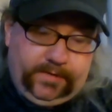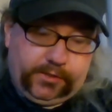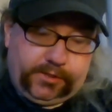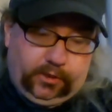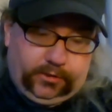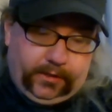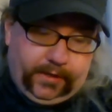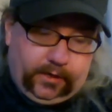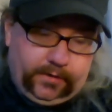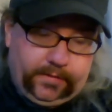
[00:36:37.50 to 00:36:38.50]
got Gerald
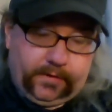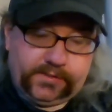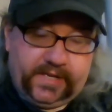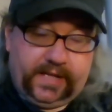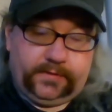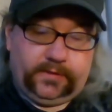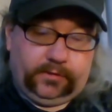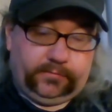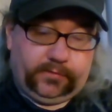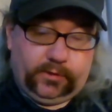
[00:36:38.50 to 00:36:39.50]
Laird. There's Andy
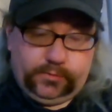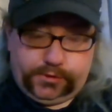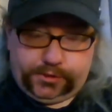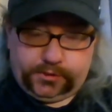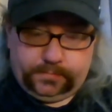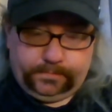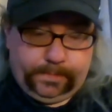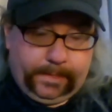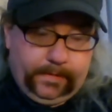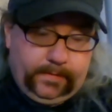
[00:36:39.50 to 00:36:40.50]
LaRoche.
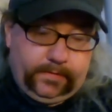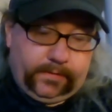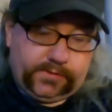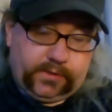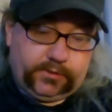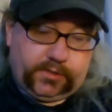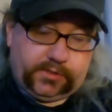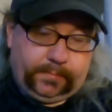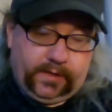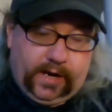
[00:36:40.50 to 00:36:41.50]
There's uh,
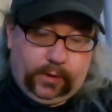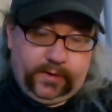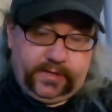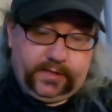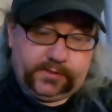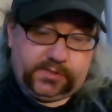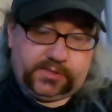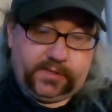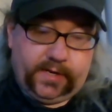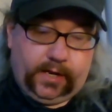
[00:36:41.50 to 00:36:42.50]
Dustin McGowan, Ian
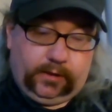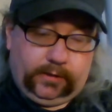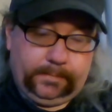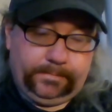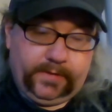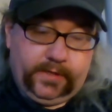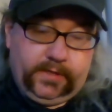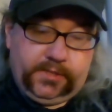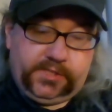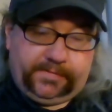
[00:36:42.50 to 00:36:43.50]
Snell,
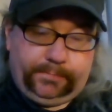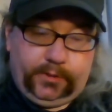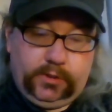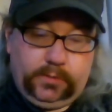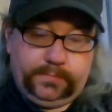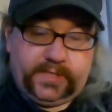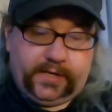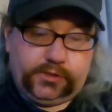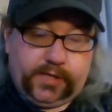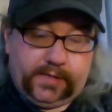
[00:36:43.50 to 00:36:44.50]
Jeff Bloom,
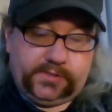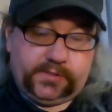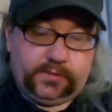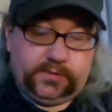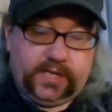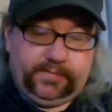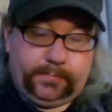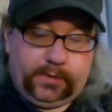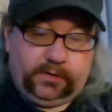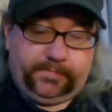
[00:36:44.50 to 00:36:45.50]
Dan Johnson, David
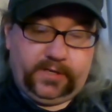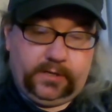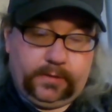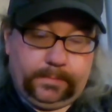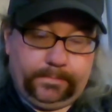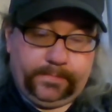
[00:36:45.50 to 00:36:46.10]
Murphy,